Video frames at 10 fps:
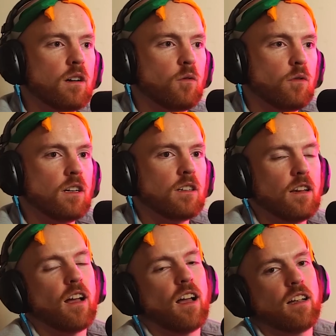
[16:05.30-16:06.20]
What we do.
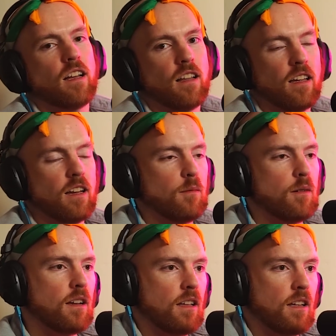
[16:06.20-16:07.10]
Yeah, I kind of like them.
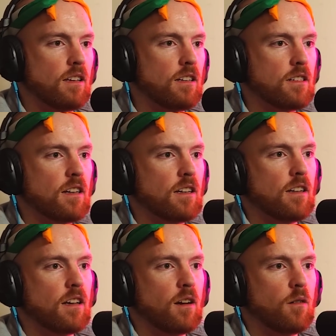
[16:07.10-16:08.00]
I think it's kind
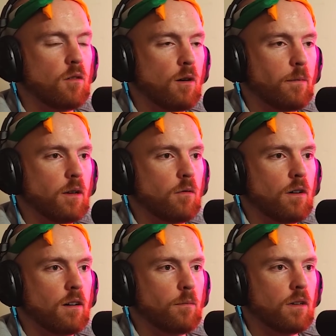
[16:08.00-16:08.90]
of, I don't normally
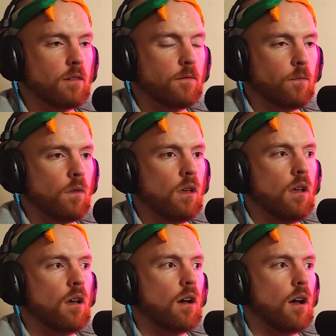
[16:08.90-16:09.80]
wear them,
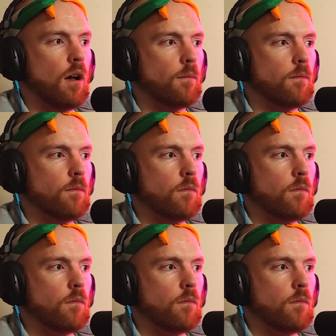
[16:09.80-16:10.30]
but